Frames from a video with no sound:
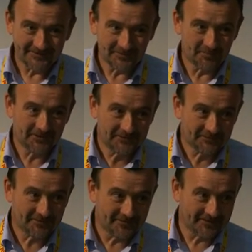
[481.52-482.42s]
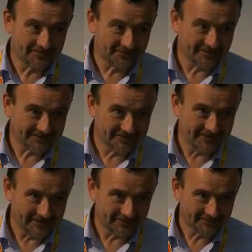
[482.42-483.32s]
or do birds of a feather flock
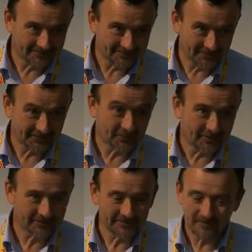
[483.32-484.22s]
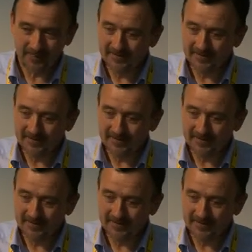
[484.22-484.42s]
together, was the question.